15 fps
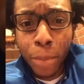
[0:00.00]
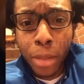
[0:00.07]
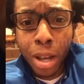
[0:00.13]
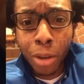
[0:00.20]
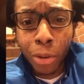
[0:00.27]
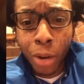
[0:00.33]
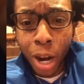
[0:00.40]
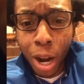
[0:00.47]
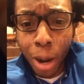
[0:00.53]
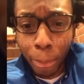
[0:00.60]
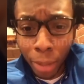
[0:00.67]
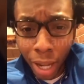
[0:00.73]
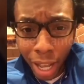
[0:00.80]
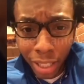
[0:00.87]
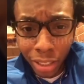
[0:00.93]
of Crowne
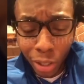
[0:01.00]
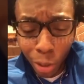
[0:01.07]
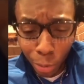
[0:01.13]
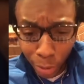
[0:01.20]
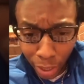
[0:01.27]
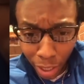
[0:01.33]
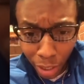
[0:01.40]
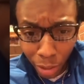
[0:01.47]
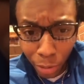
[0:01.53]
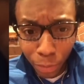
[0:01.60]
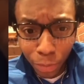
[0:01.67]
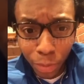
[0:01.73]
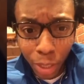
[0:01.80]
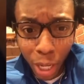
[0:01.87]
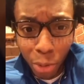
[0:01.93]
Plaza Hotel
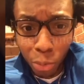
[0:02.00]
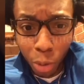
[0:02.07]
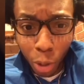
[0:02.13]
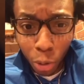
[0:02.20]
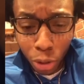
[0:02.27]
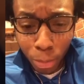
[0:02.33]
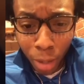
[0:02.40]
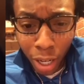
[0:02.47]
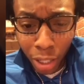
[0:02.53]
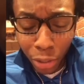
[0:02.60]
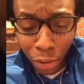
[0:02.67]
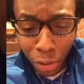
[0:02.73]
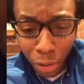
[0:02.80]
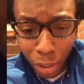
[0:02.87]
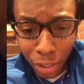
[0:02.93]
in Rosemont,
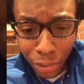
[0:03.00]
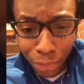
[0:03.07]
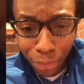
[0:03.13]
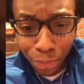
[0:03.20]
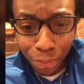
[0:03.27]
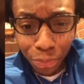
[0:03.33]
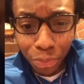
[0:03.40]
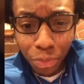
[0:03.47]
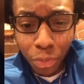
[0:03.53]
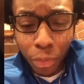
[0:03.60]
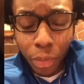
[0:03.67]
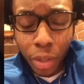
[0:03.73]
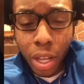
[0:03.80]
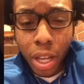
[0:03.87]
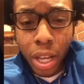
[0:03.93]
Illinois.
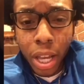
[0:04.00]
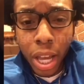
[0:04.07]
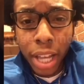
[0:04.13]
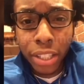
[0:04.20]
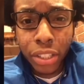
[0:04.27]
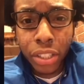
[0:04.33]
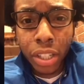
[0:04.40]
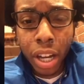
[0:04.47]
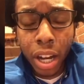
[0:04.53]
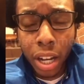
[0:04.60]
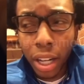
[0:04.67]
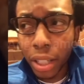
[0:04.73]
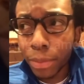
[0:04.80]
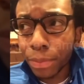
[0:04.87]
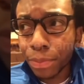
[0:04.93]
And she,
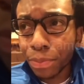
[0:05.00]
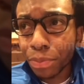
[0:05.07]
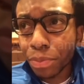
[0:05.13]
um,